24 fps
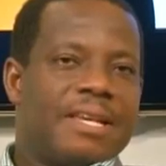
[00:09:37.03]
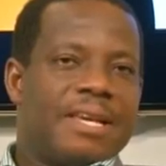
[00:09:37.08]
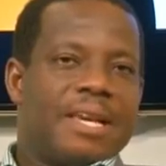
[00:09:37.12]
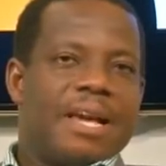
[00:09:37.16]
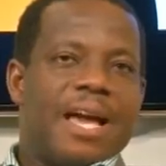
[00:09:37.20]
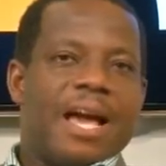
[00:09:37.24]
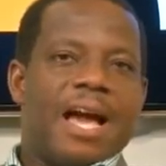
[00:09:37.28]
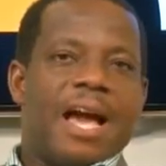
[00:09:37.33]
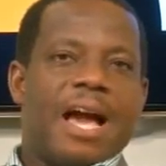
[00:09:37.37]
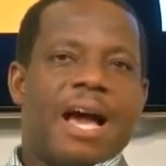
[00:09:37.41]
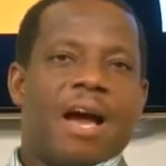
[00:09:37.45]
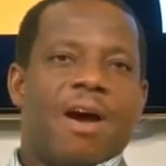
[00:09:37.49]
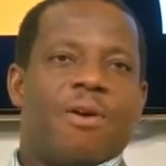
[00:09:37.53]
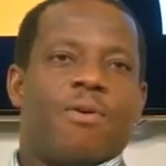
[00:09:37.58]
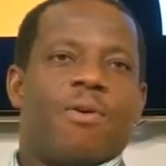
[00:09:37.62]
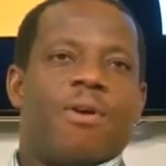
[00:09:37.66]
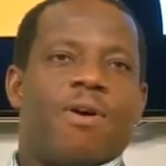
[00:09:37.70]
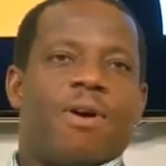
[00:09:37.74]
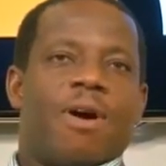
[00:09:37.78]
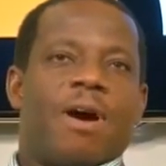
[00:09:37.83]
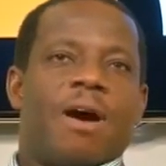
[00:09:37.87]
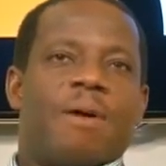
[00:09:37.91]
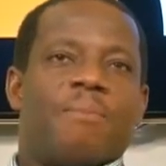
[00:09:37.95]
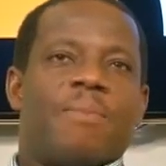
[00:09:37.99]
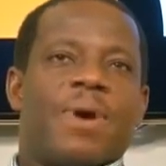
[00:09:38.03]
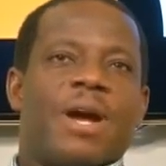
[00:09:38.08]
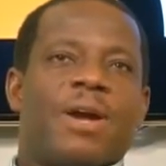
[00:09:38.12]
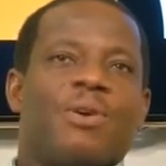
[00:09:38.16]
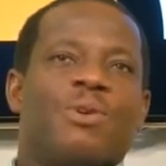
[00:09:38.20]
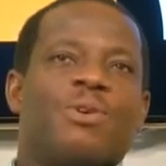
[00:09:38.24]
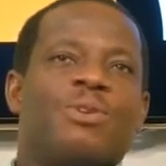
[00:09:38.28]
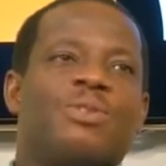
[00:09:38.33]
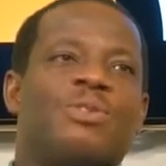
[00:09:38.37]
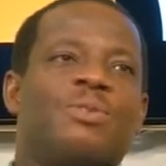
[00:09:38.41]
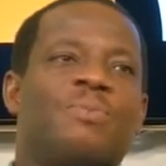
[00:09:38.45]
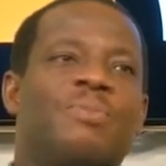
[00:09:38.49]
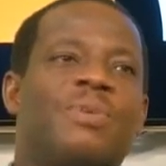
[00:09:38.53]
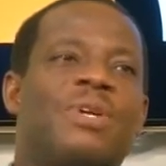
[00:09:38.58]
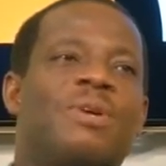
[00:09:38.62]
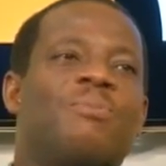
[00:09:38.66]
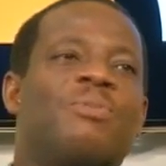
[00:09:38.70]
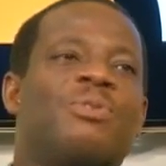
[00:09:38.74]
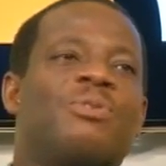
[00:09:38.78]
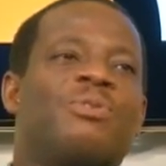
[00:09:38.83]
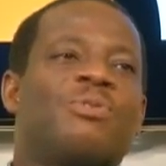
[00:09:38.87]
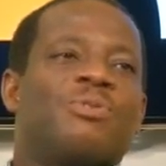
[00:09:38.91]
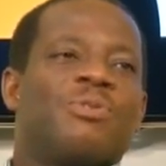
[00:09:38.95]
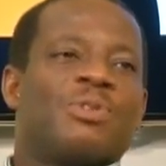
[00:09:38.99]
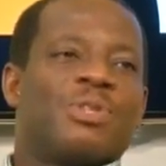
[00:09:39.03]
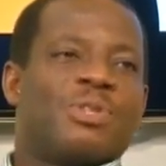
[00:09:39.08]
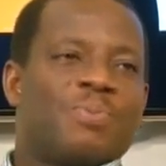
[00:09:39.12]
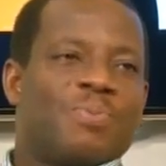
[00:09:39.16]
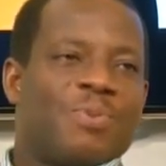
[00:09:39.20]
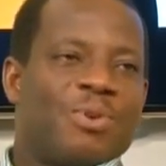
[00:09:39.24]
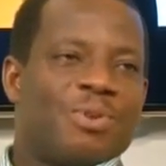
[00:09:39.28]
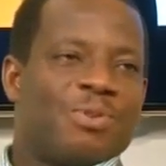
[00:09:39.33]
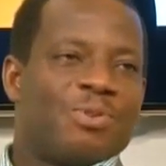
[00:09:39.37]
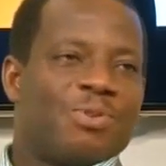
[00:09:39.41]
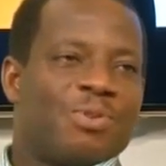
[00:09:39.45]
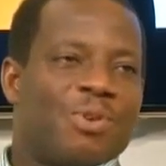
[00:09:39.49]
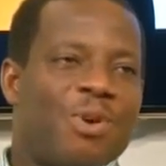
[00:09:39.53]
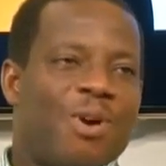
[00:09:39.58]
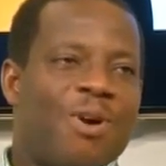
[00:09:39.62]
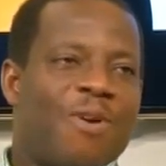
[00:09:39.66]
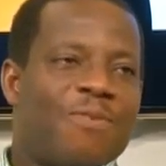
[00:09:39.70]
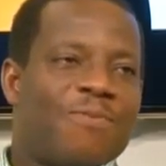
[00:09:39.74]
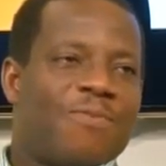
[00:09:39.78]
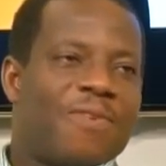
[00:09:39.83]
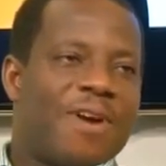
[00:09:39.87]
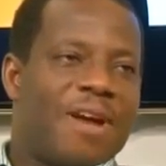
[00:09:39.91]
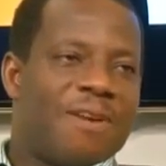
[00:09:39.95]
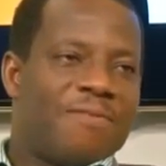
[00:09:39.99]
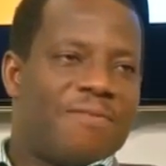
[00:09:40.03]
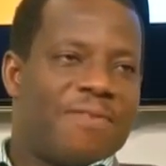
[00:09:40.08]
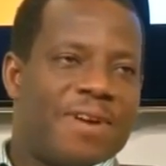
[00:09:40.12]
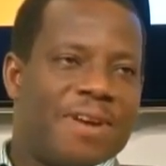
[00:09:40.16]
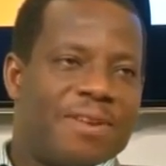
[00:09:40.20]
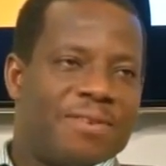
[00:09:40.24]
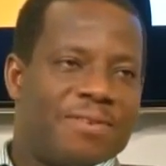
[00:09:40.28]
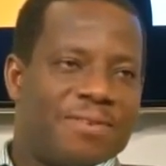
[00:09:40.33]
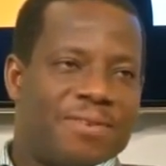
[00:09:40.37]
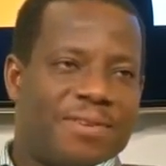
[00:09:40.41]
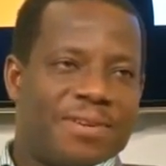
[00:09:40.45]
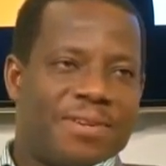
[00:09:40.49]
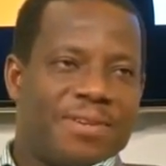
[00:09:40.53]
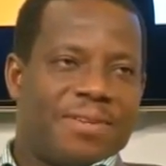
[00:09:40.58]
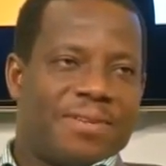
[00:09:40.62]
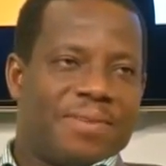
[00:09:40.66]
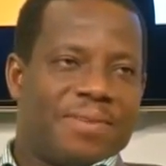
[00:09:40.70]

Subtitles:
How am I going to be able to respond to all 500?